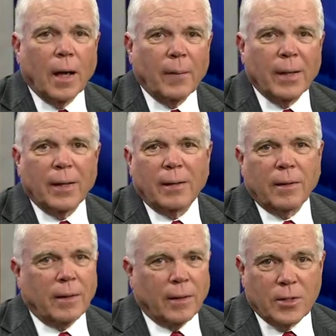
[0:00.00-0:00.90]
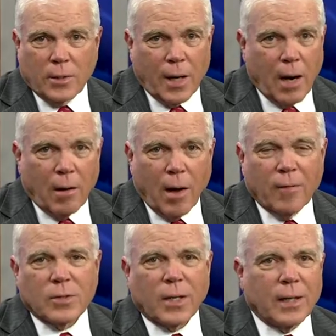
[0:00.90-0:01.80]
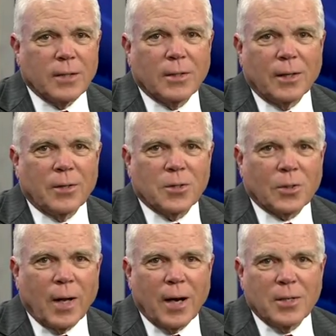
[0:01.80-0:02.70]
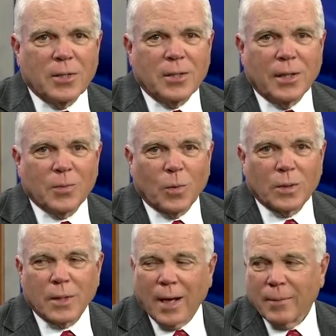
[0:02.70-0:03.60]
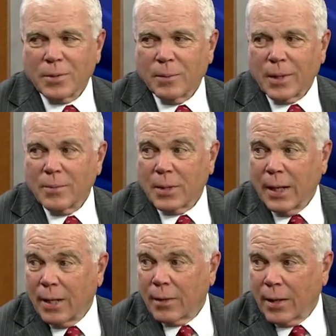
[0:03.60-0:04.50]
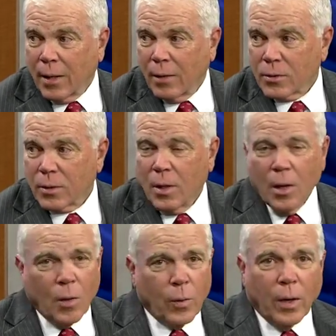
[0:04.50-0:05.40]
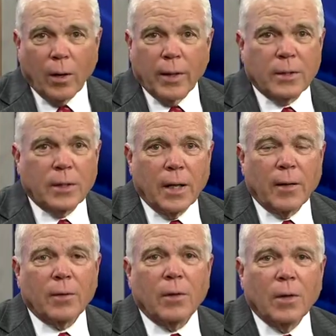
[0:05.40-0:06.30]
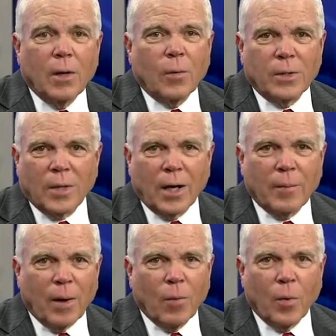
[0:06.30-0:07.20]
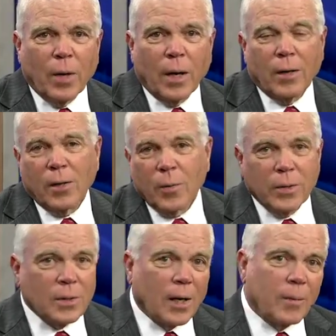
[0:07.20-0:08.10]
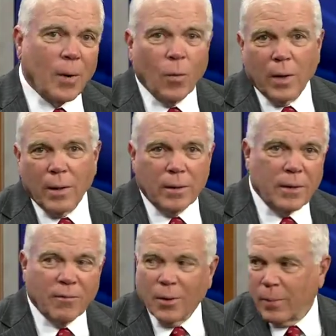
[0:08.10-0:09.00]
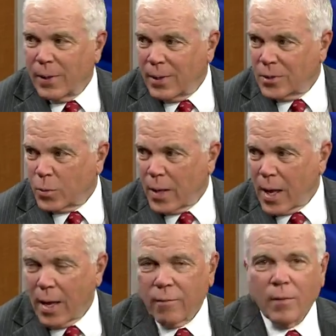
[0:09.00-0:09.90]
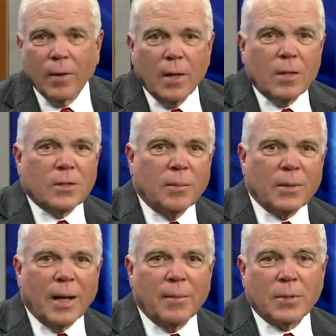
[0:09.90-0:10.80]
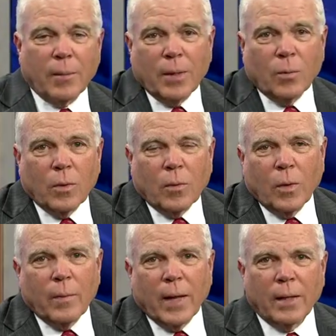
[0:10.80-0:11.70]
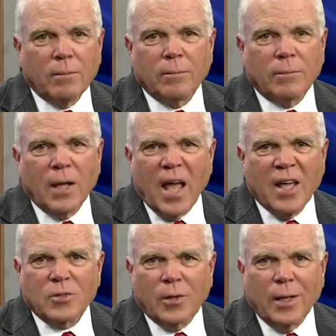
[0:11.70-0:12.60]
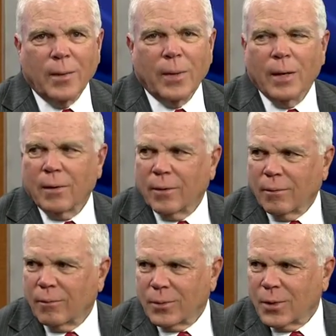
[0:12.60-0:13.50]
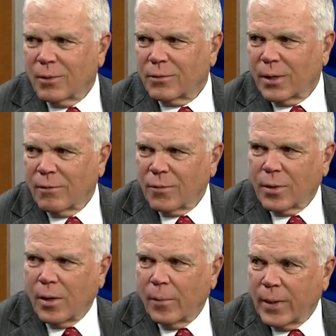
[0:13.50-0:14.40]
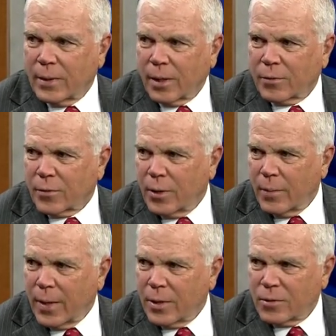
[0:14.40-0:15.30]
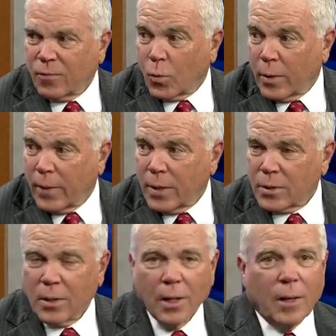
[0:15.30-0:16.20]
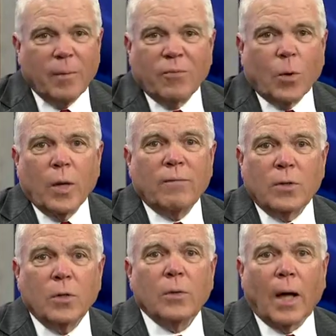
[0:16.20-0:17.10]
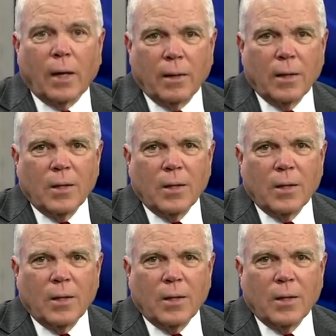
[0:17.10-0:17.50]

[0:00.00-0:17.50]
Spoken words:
I mean, at least in our office, I can tell you the strategy takes more time sometimes than anything else. We all get together, we talk about what we ought to do, we talk about what different opinions we have. Sometimes, I mean, we may, to answer an email or return a telephone call, may talk 30 minutes, 40 minutes before we even do that.